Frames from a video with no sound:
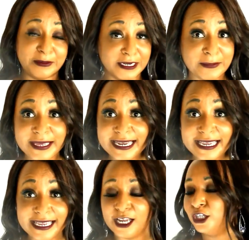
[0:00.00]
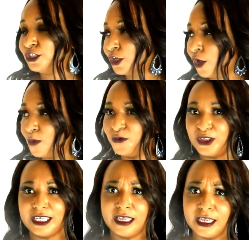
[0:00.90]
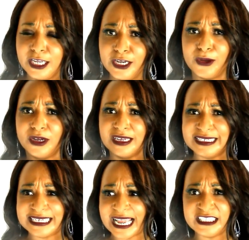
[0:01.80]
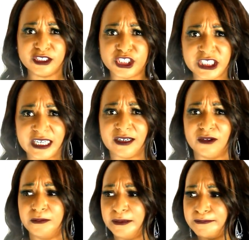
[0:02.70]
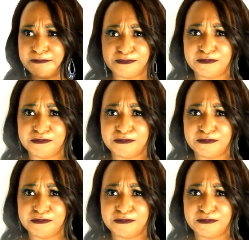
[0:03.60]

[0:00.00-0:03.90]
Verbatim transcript: been a minute. So hopefully, you know, nicer Shannon will be